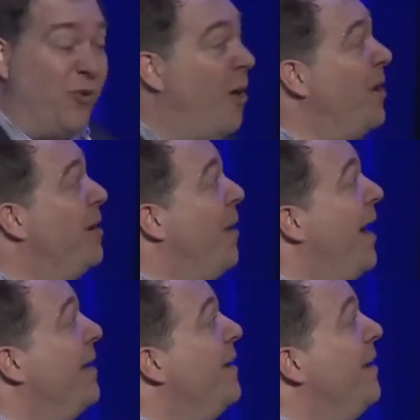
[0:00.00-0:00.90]
dominated
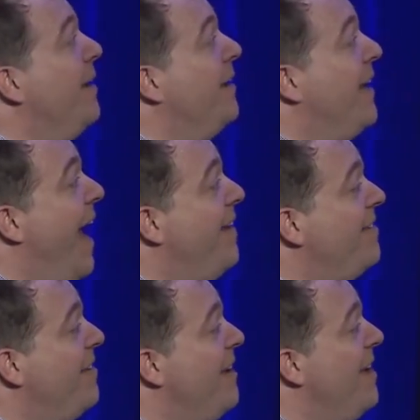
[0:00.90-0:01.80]
by
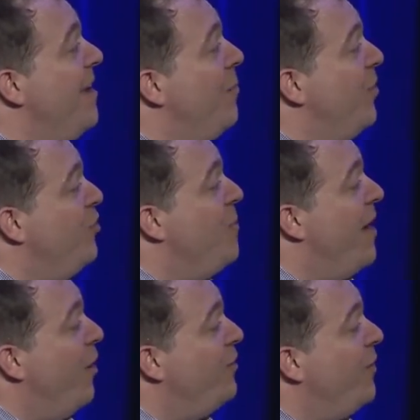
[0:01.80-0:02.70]
gas. But you
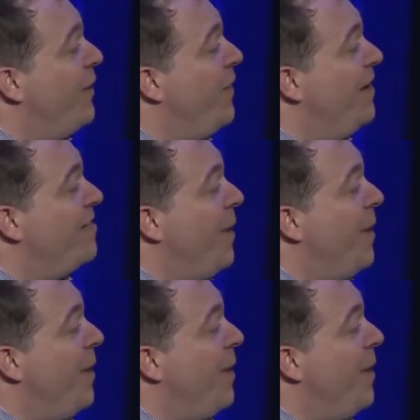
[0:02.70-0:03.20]
may also get things